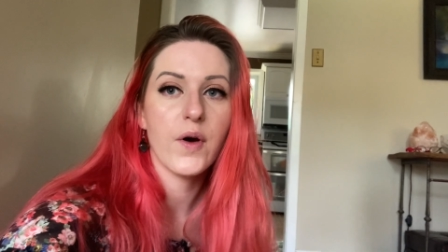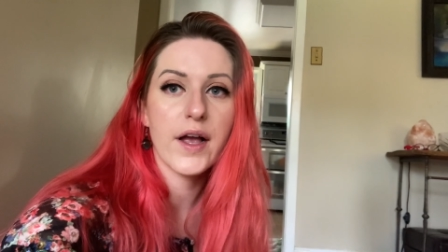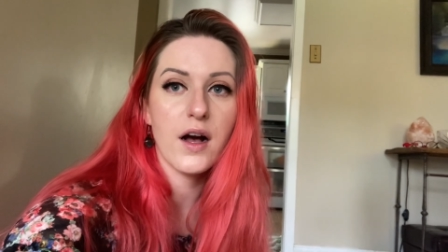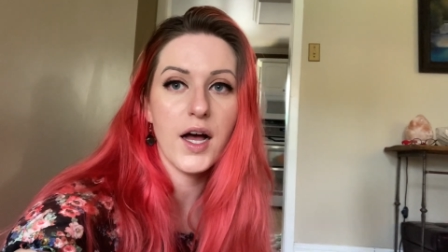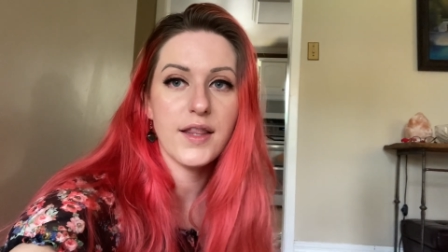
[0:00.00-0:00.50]
I
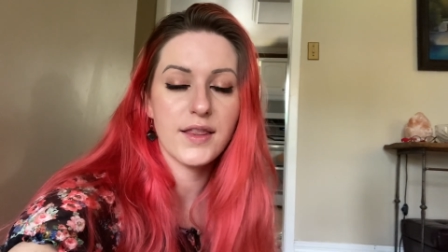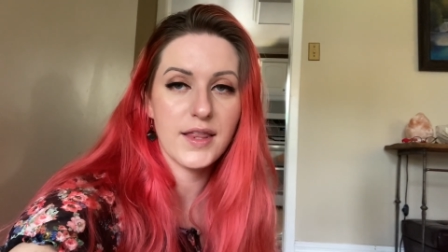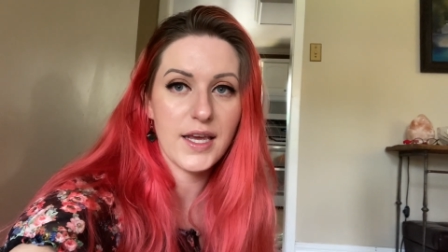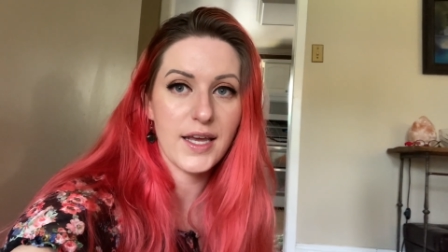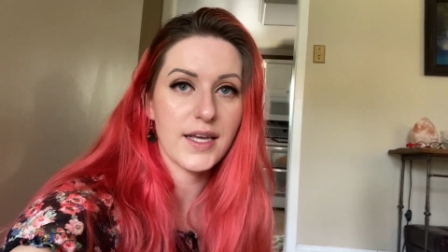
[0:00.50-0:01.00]
got
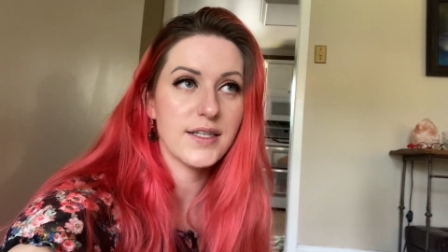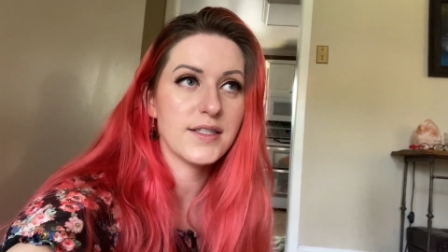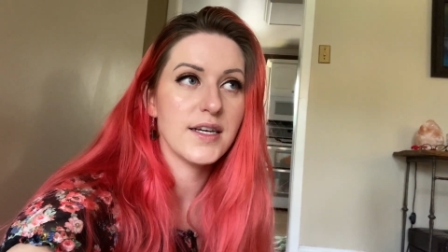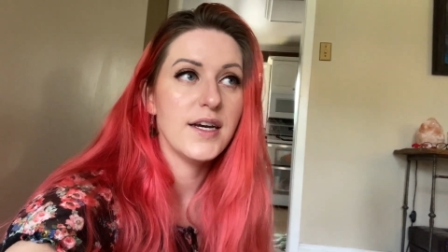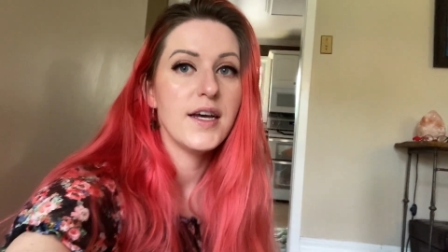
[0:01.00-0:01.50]

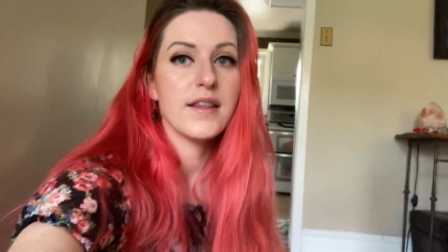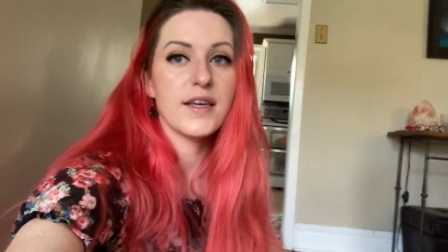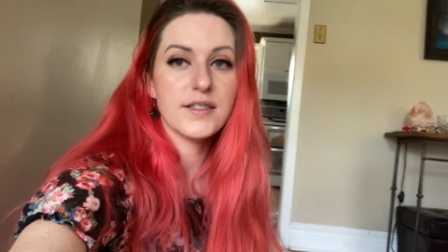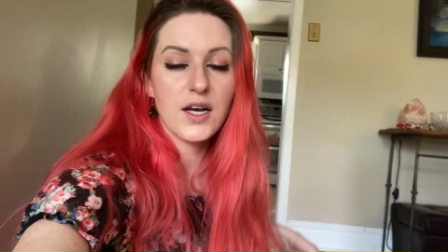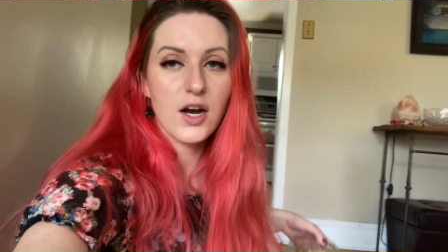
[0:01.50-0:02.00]
these.
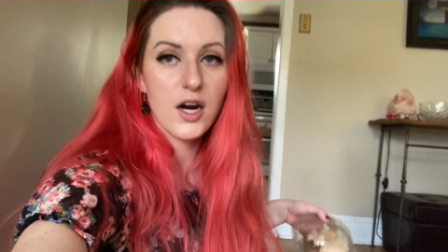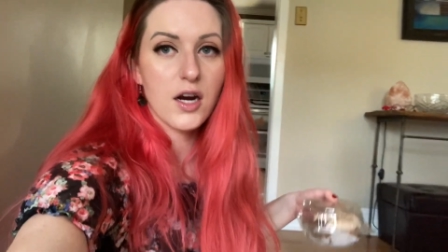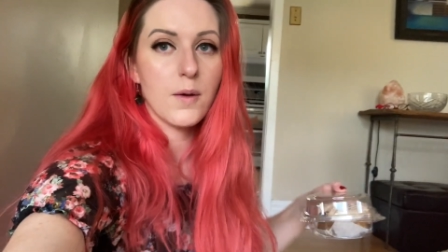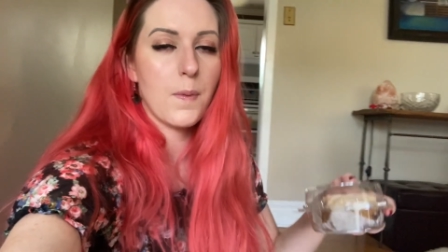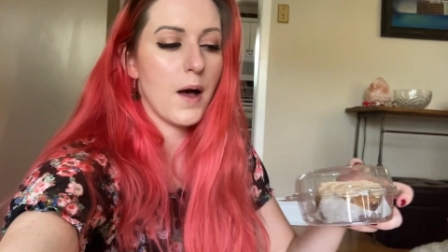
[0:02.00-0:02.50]
These
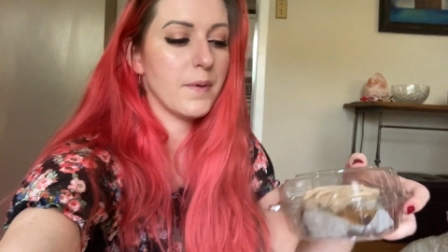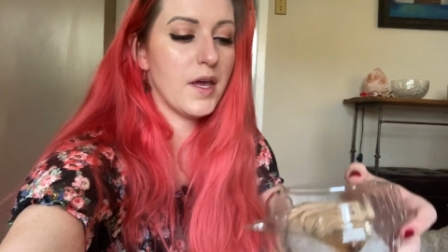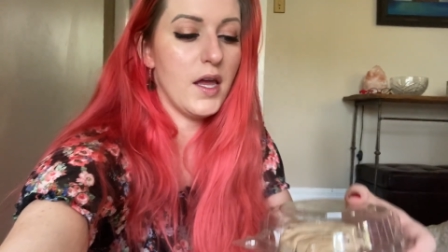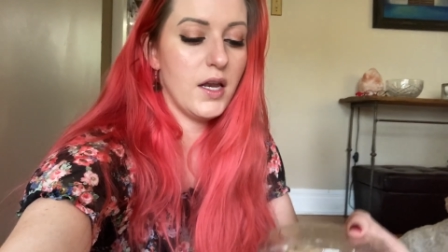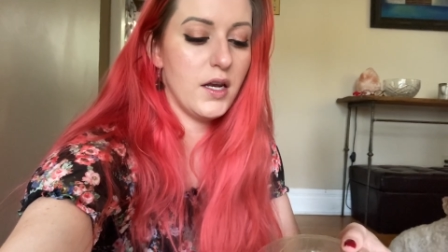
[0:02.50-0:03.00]
are
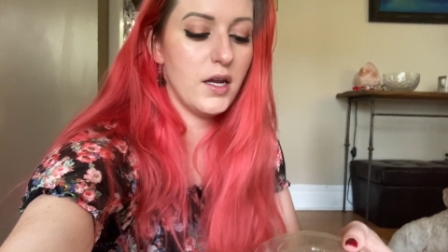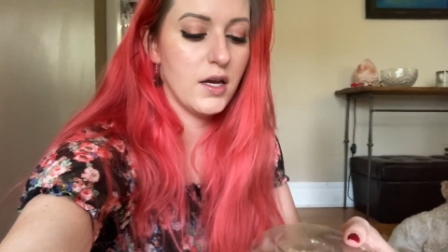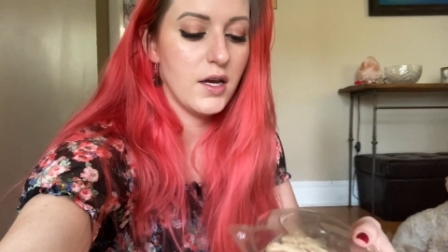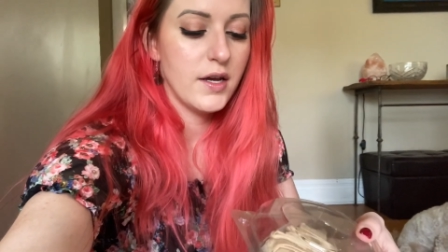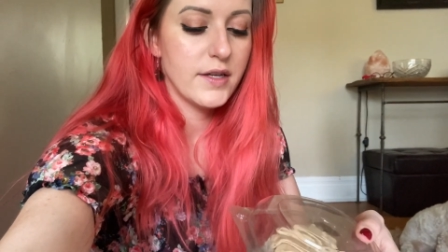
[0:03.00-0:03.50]
pumpkin
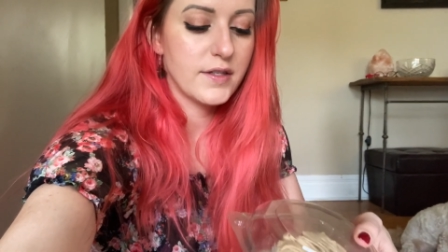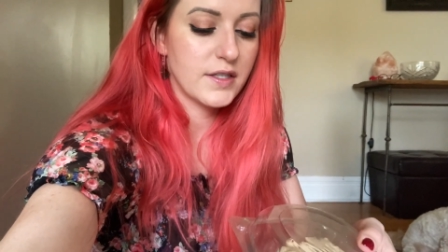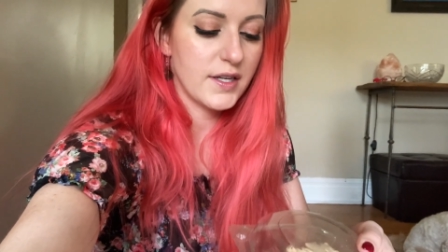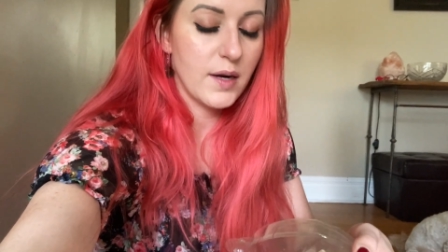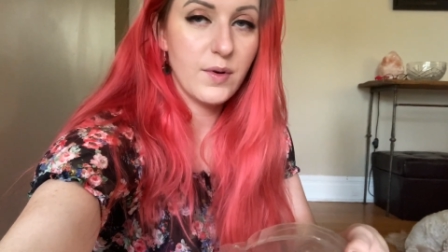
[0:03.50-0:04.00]

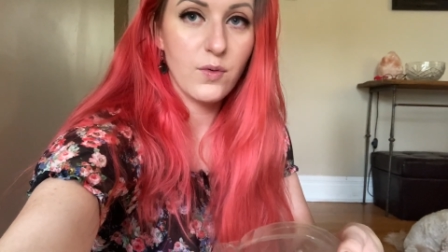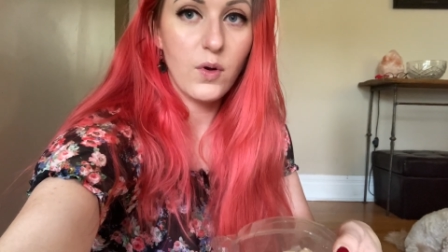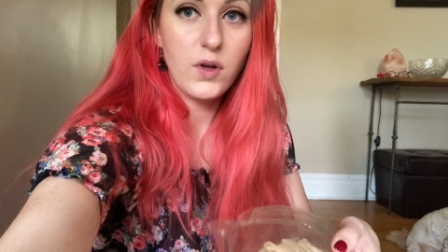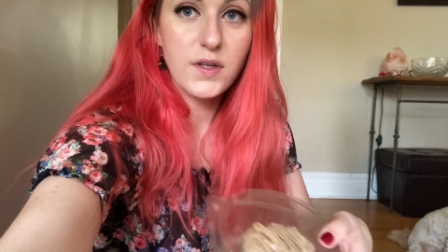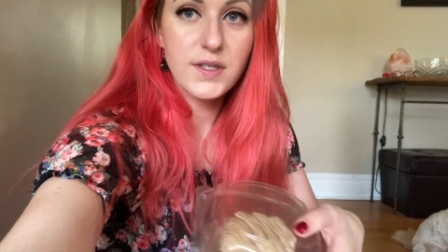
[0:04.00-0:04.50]
cinnamon
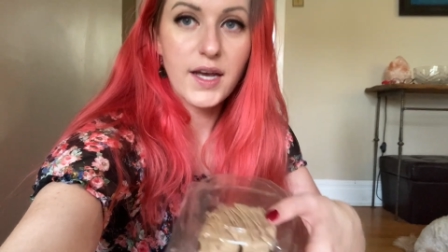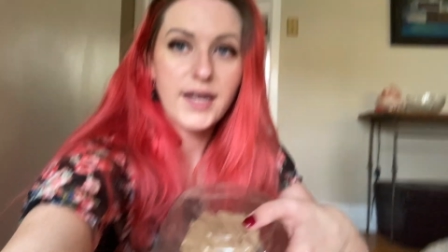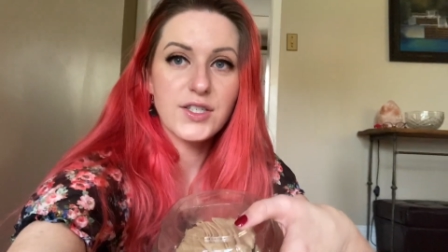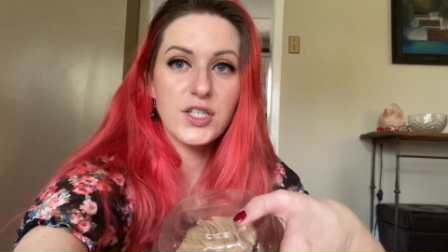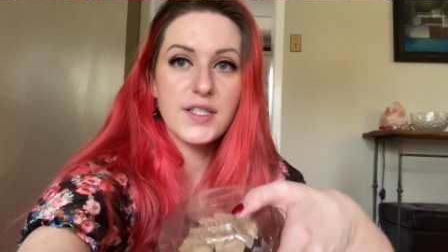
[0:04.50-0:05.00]
rolls, I guess she